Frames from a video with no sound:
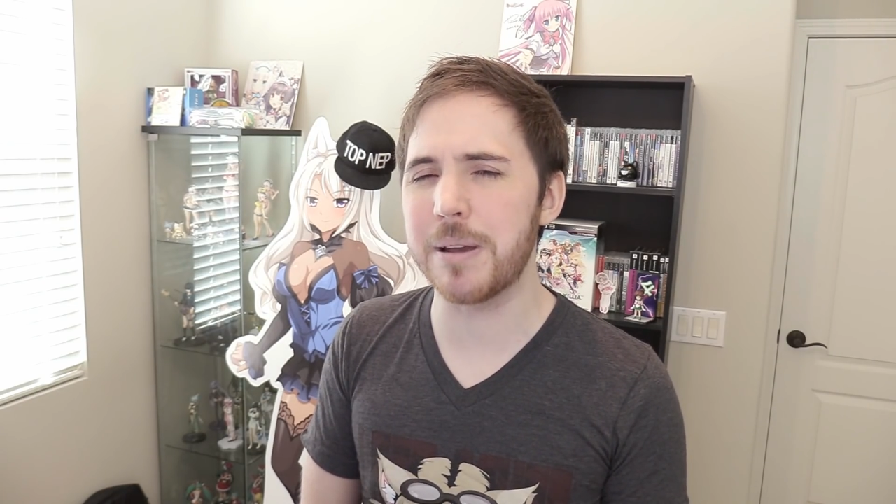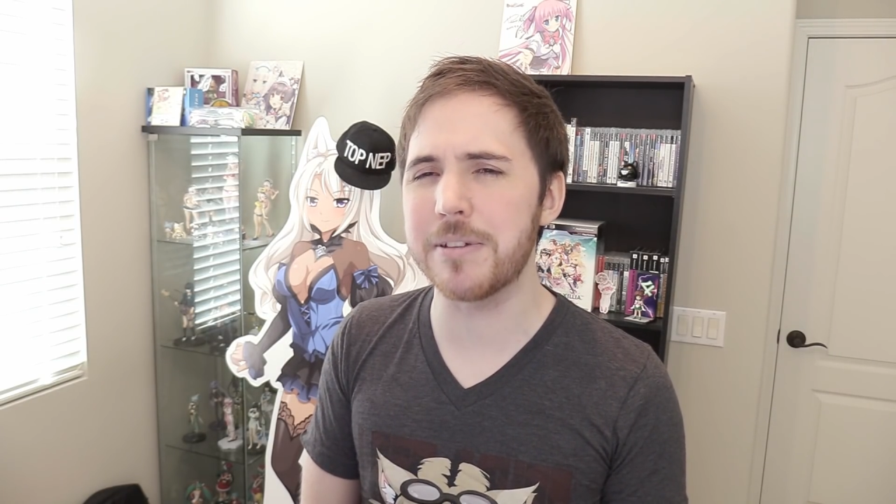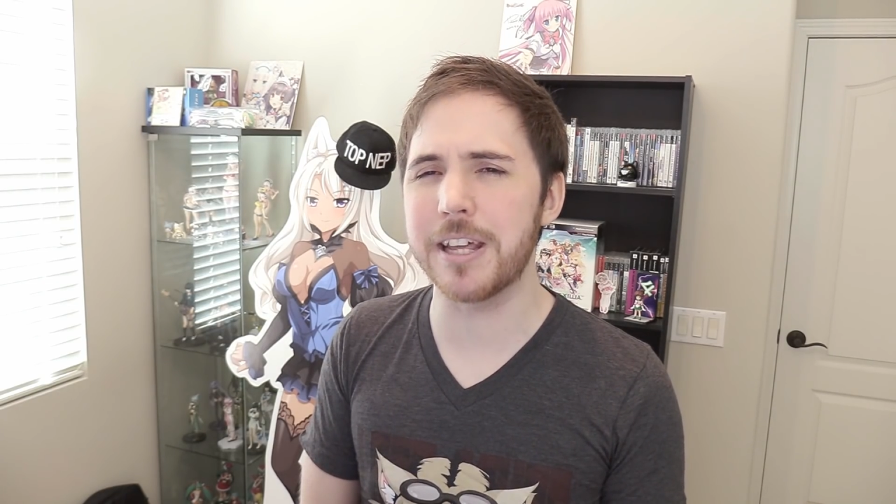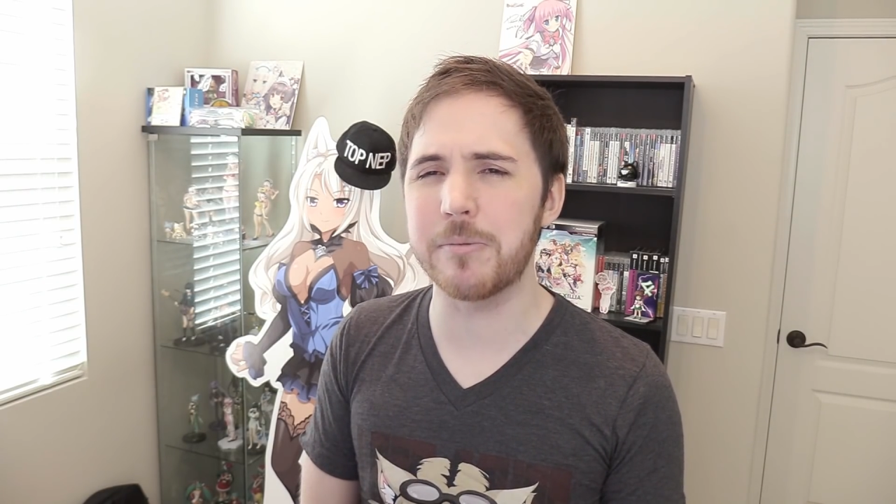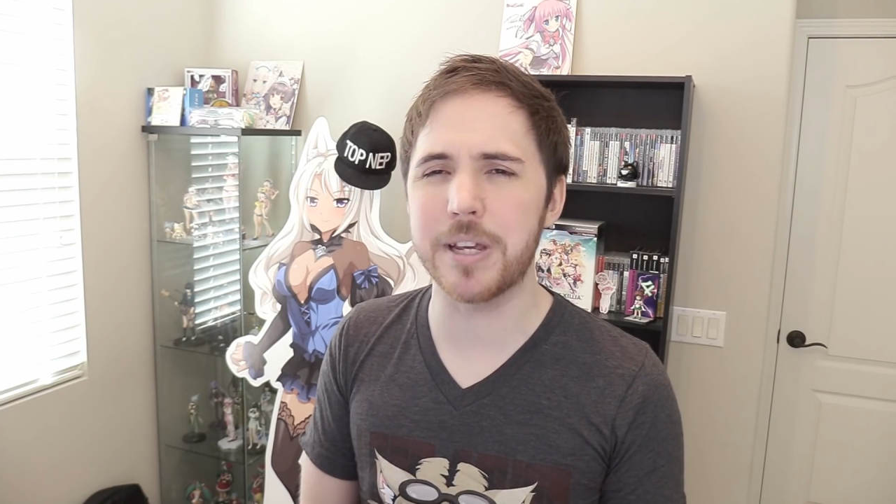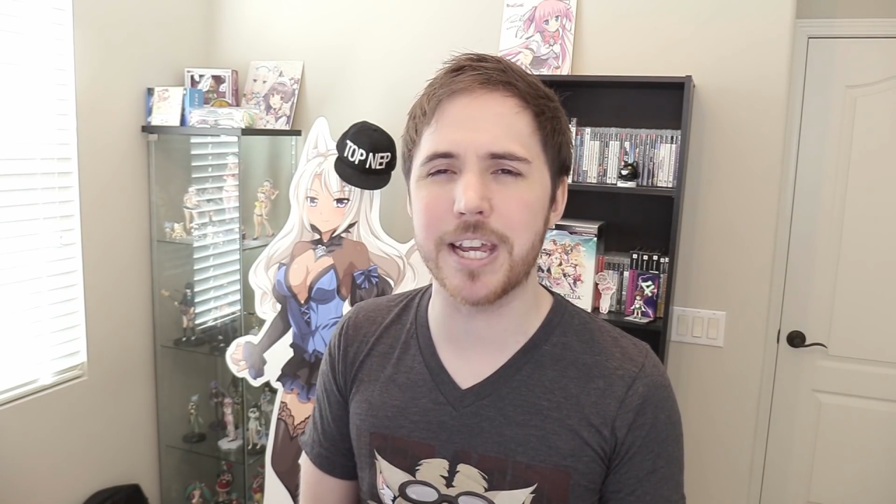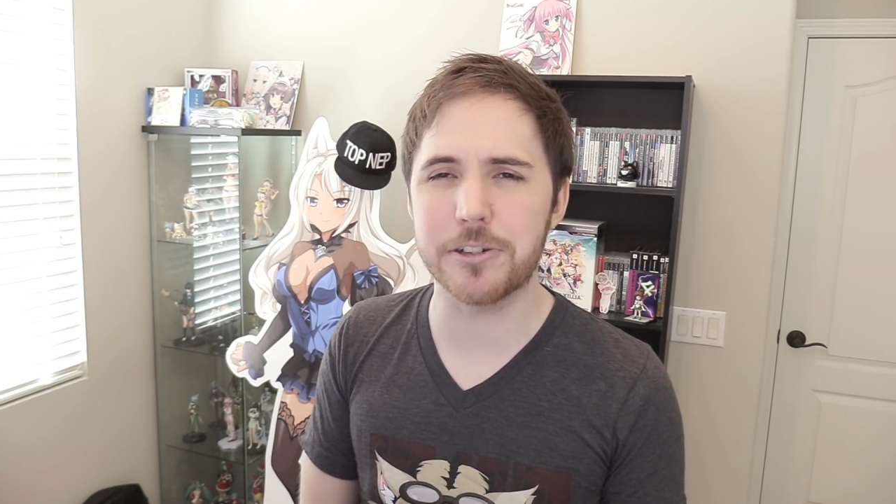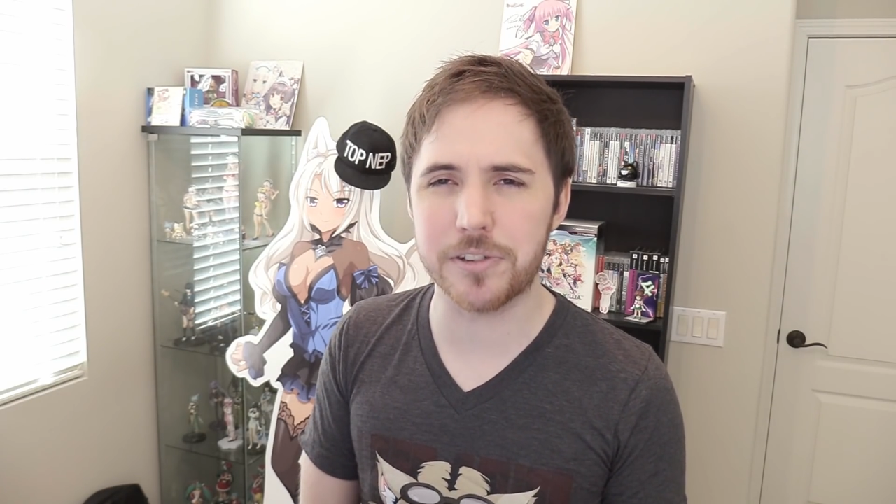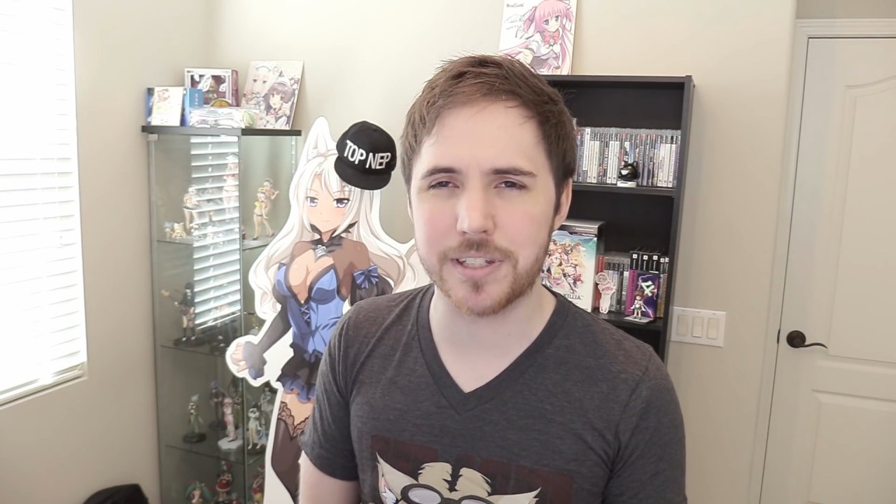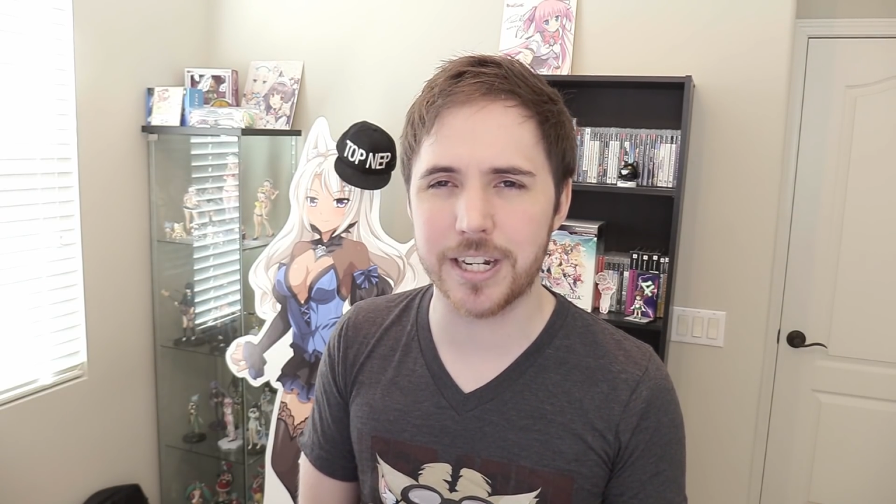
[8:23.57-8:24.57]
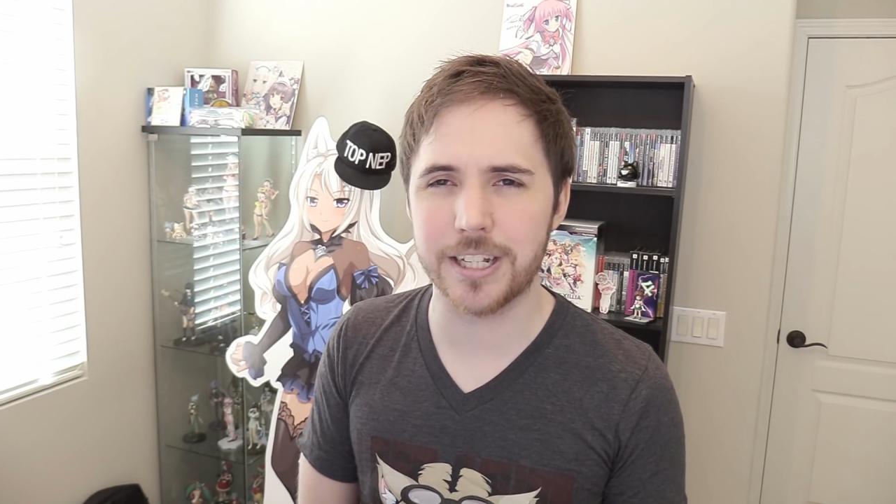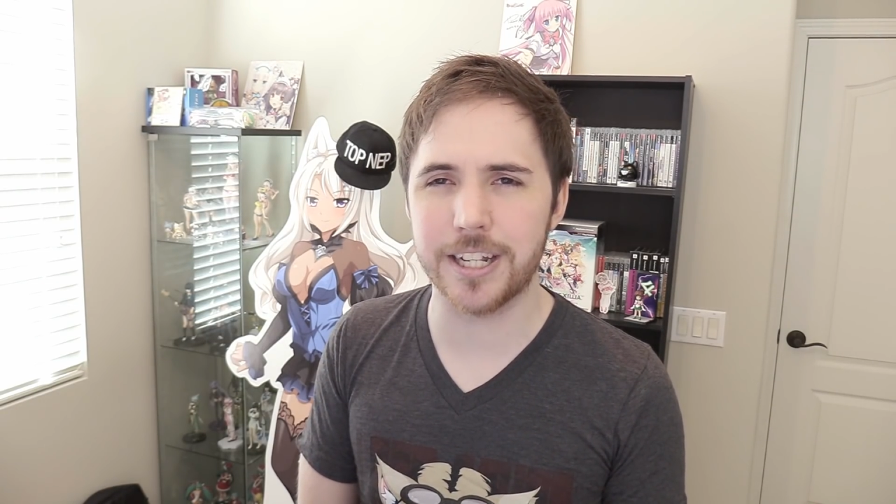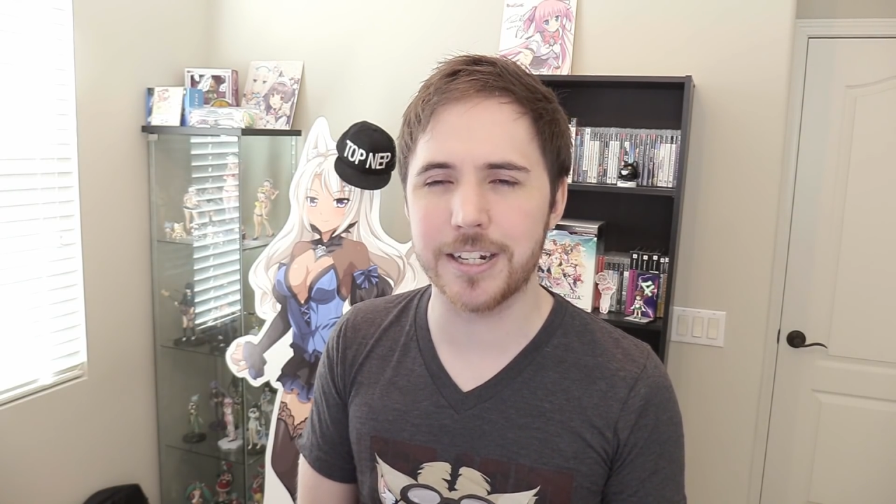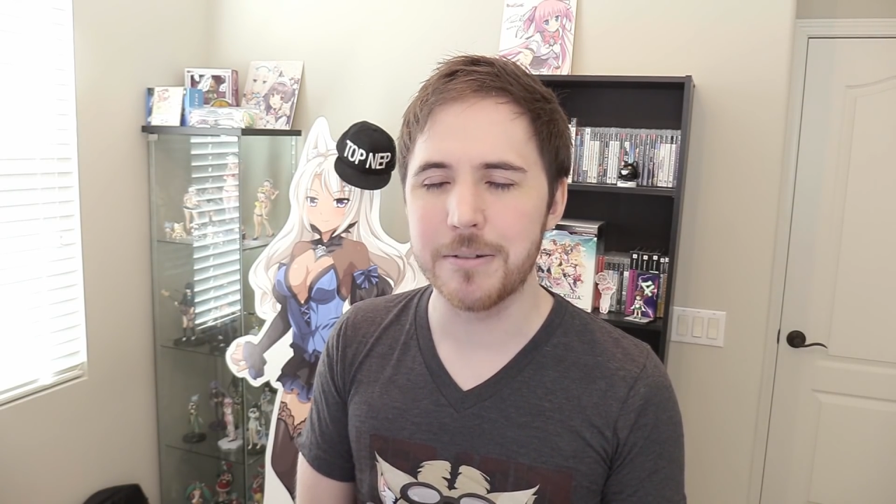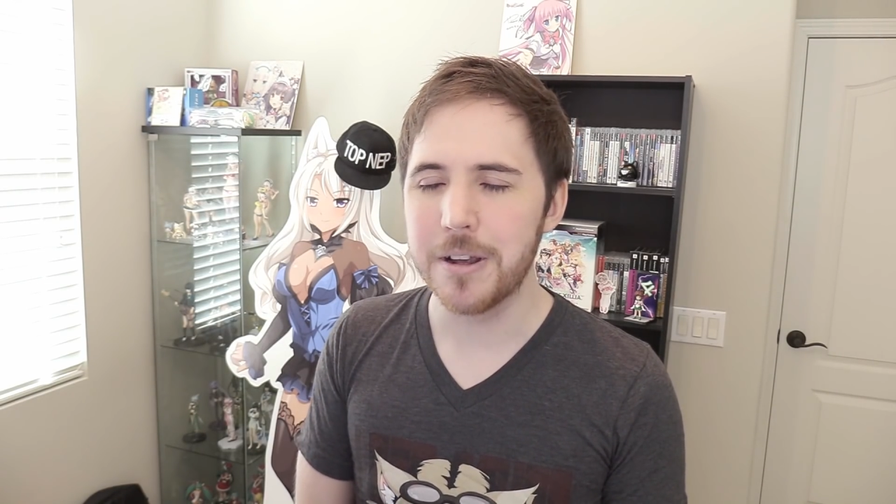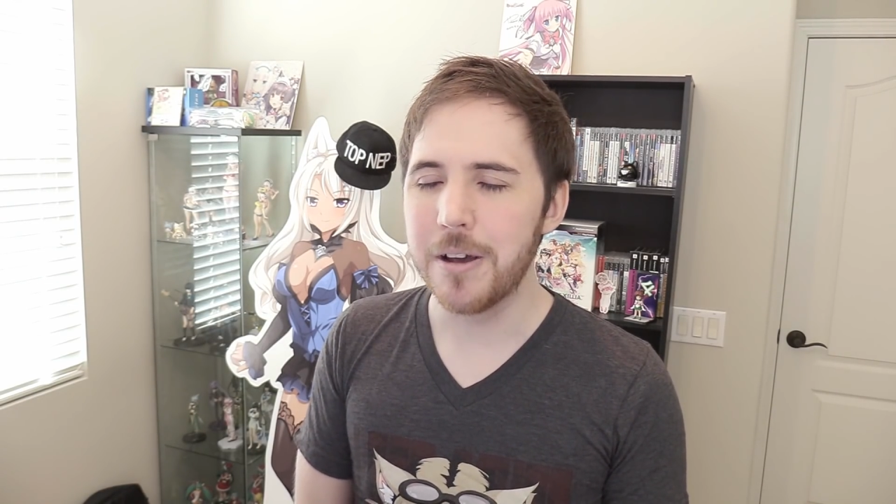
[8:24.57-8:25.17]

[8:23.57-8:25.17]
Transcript: maybe they'd be interested in it.